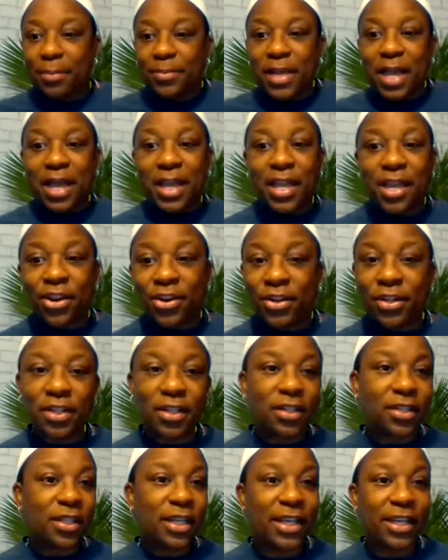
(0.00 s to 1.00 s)
I'm not here
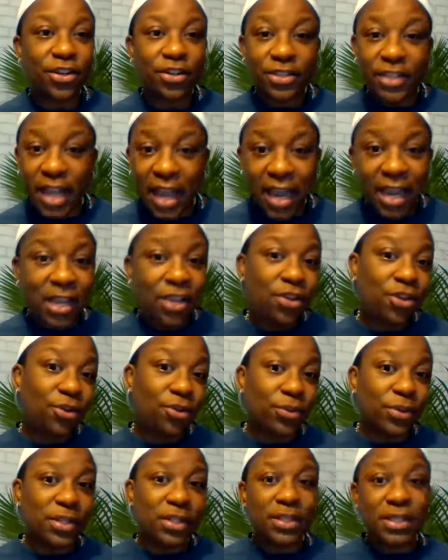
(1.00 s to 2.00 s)
to, to entertain
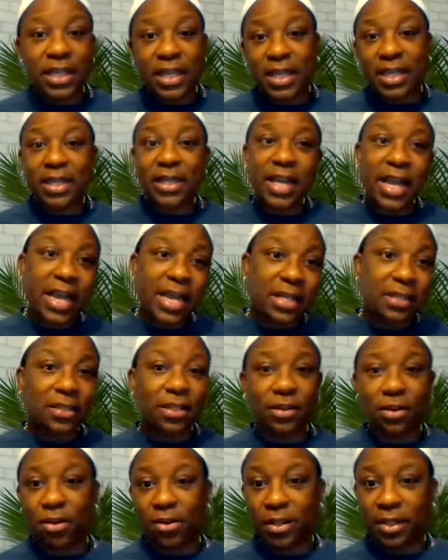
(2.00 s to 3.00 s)
you and sing and
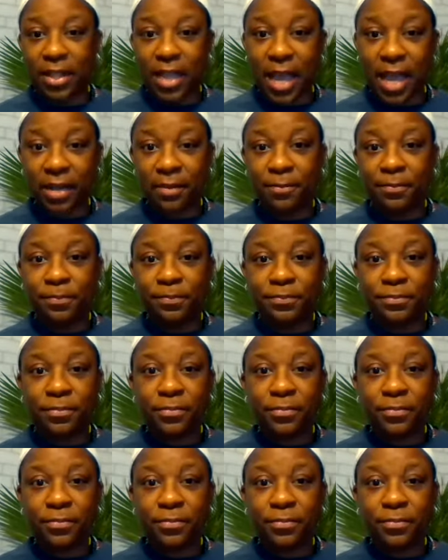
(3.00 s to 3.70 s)
dance and all of that,